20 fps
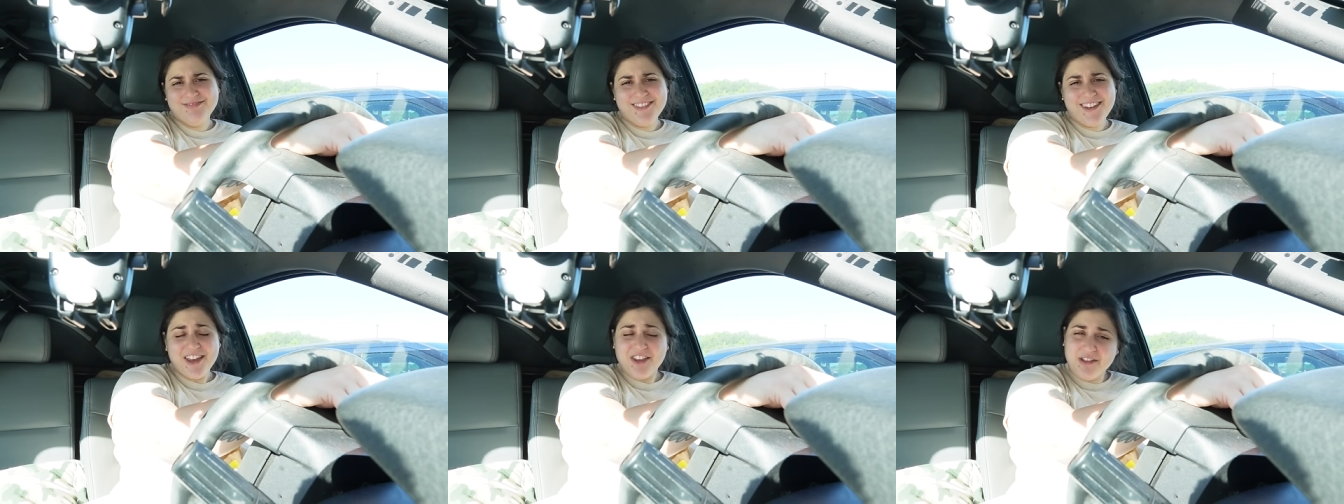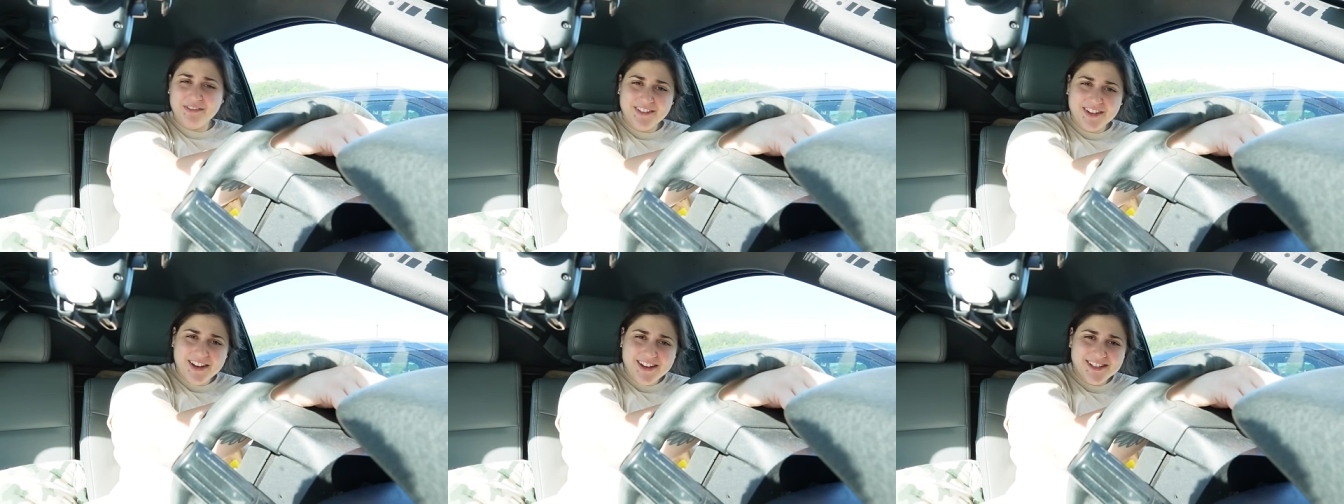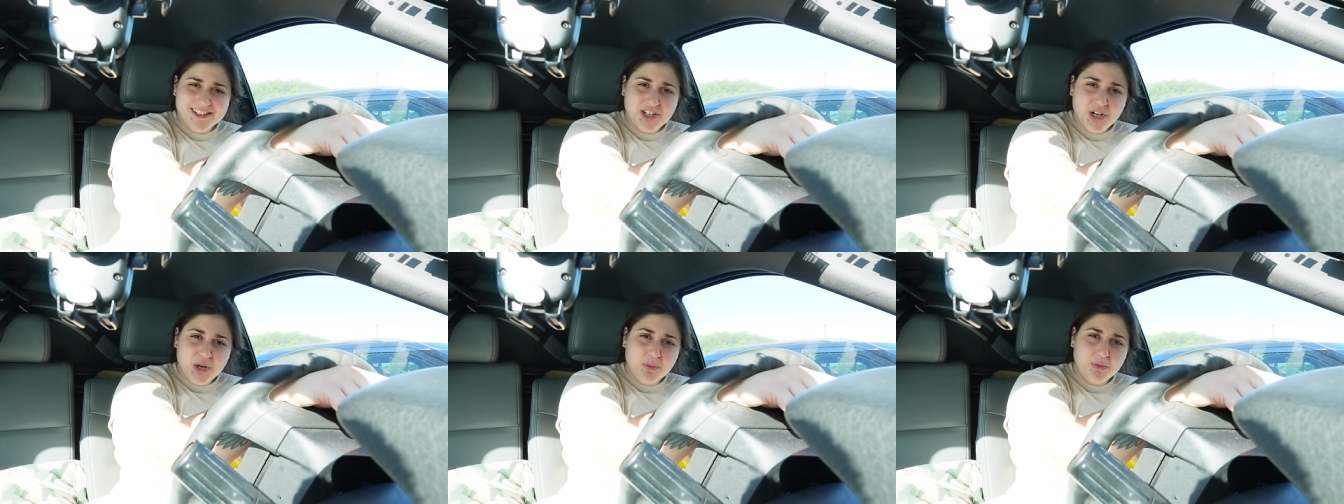I love you
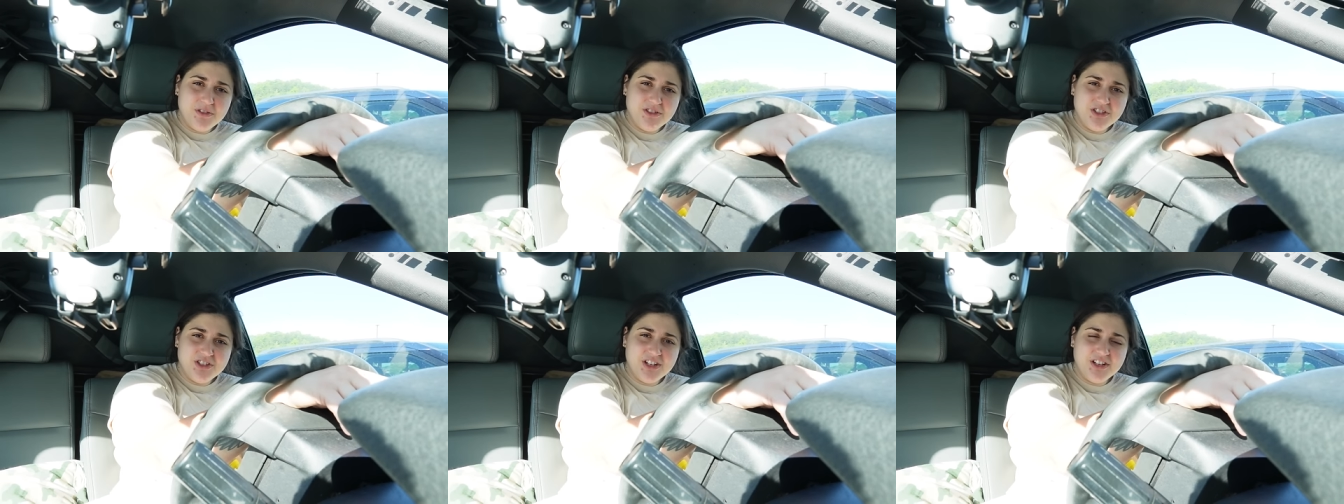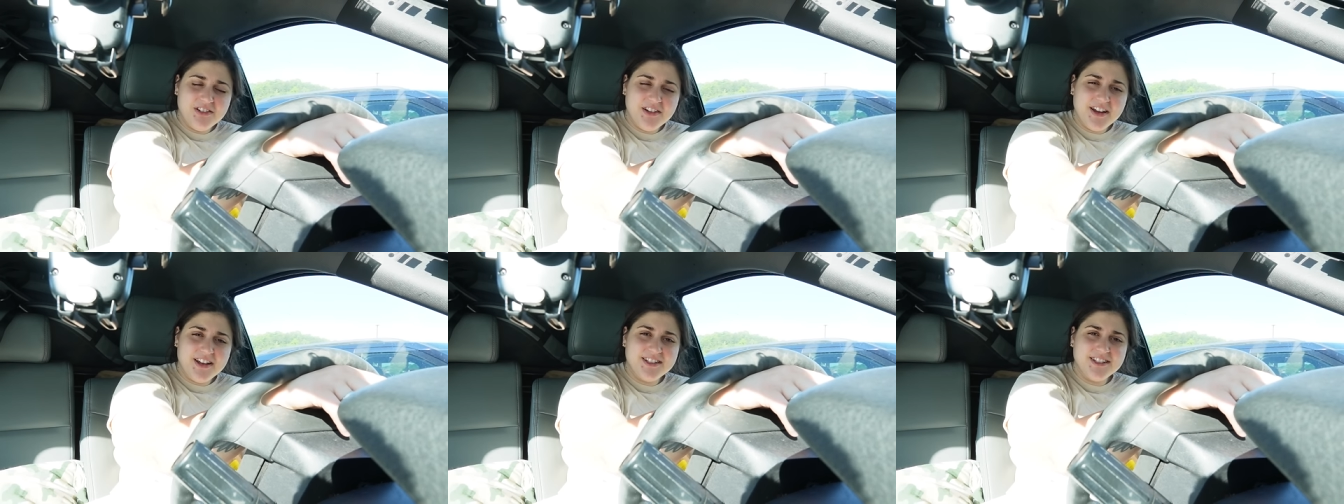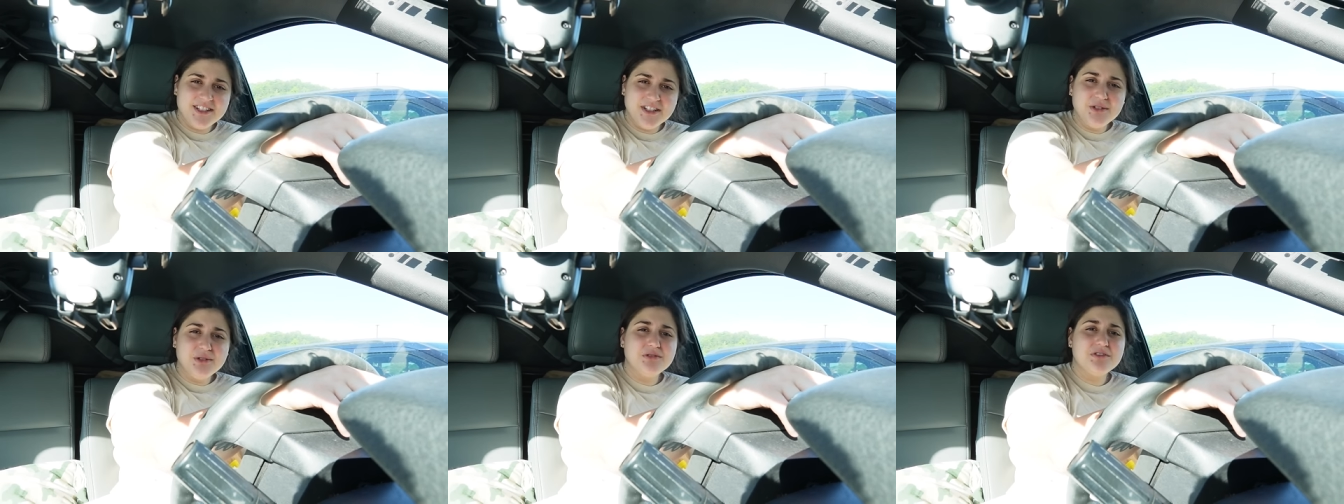guys, I appreciate you guys.
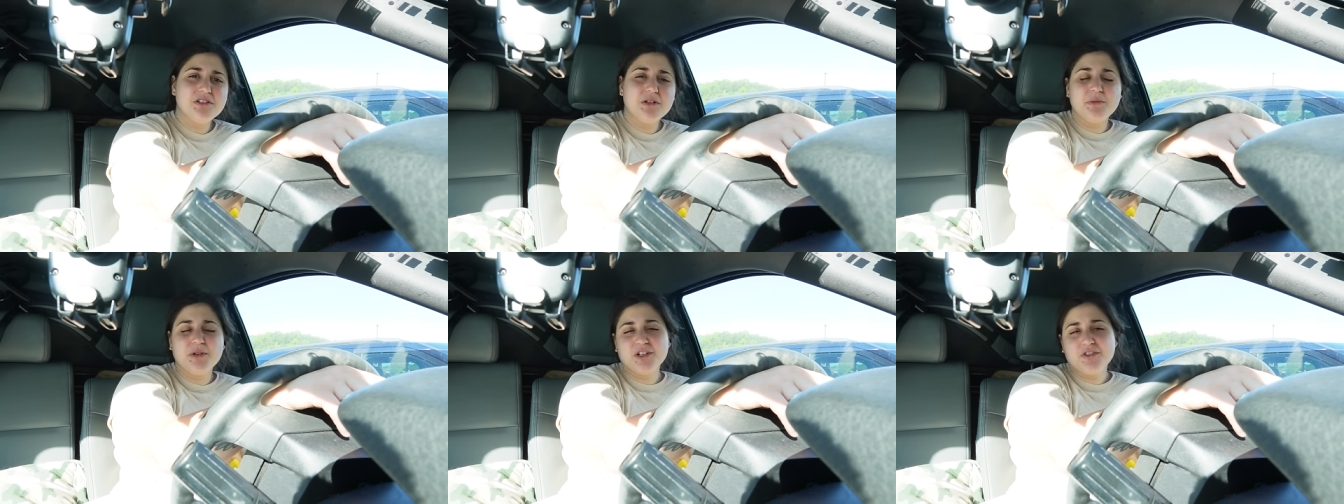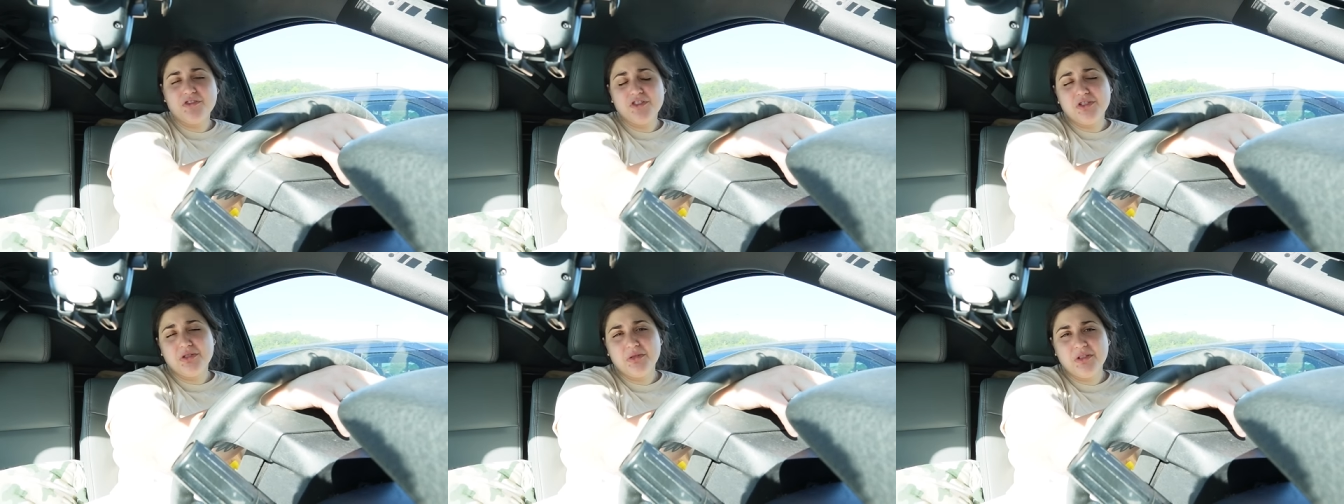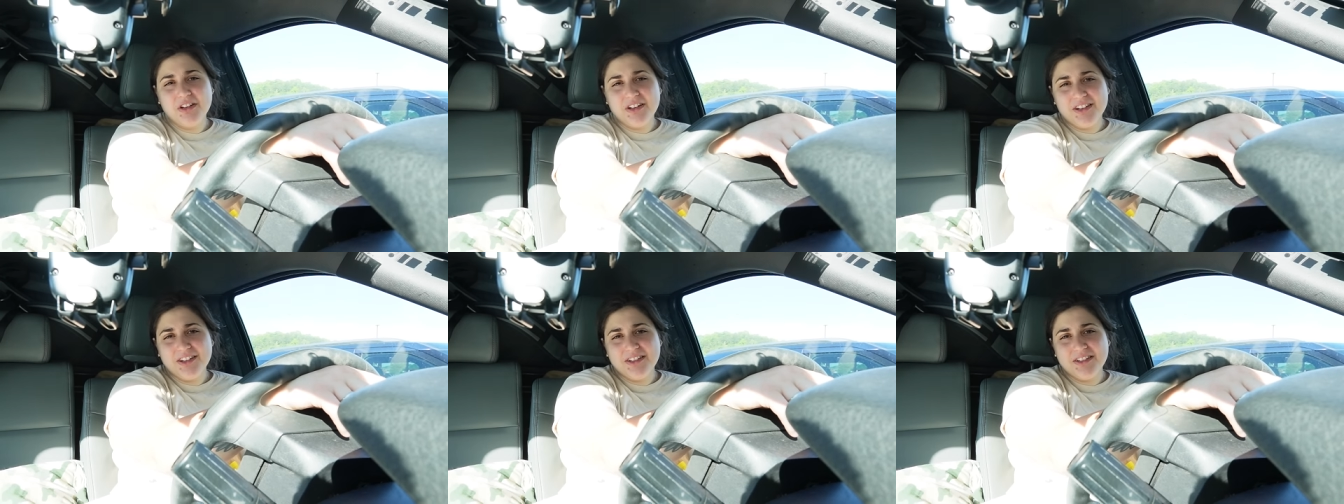Thank you so much for
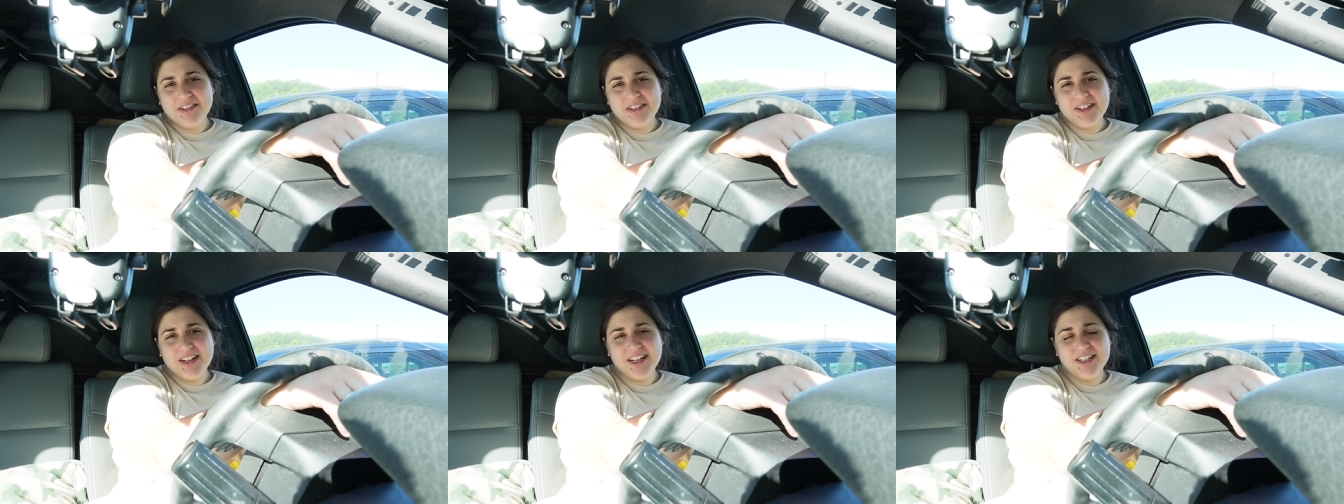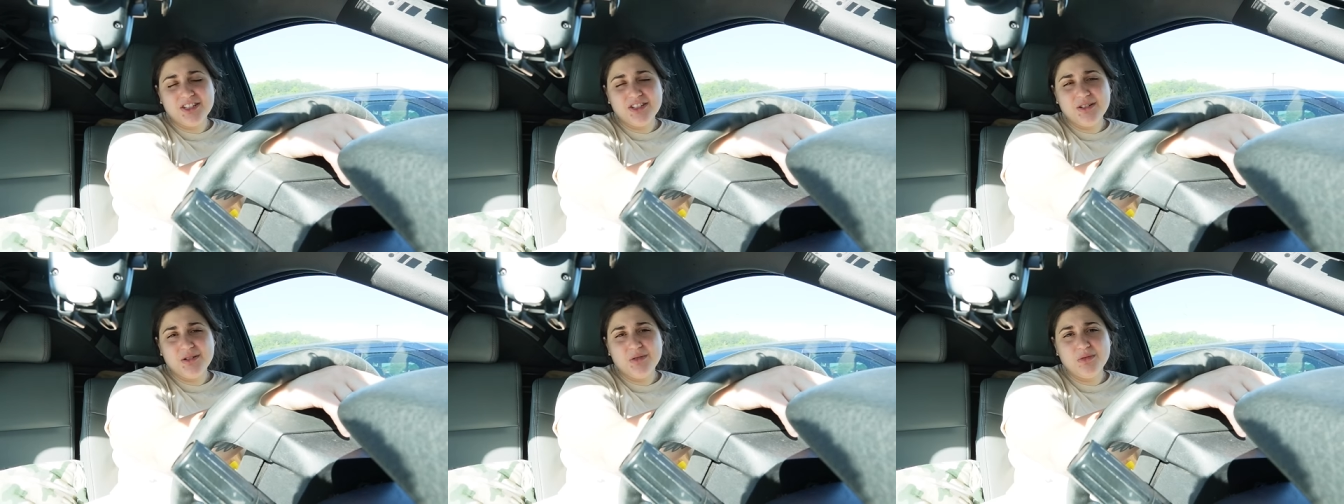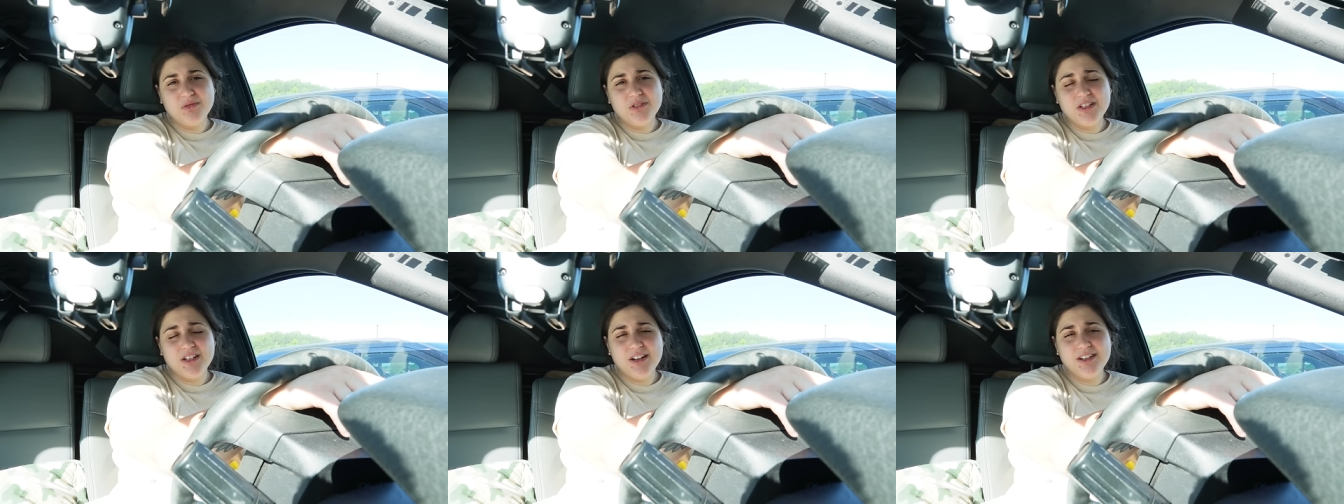tuning in
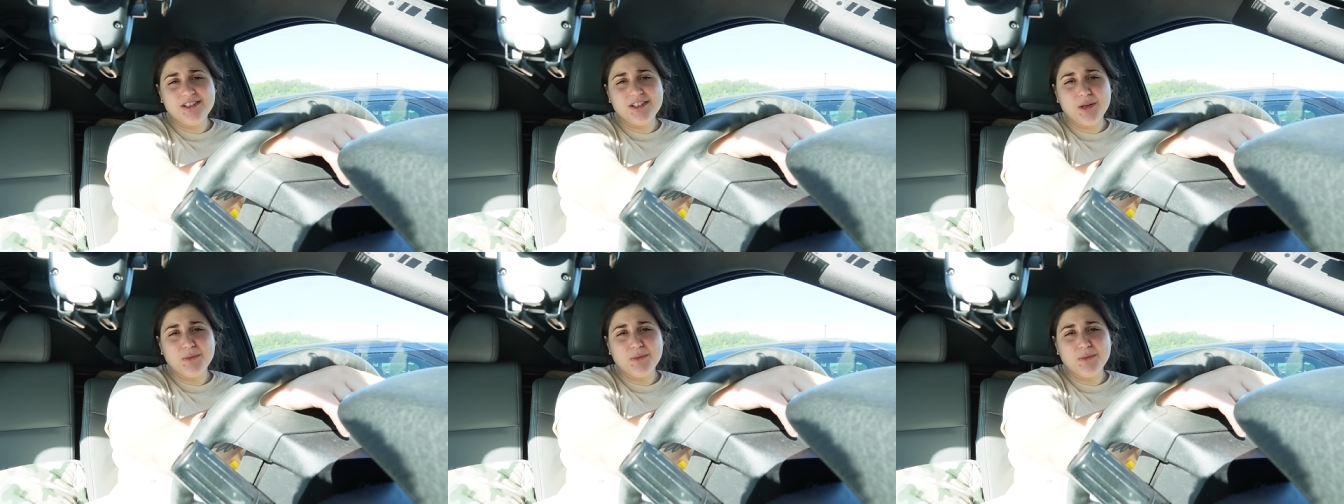into today's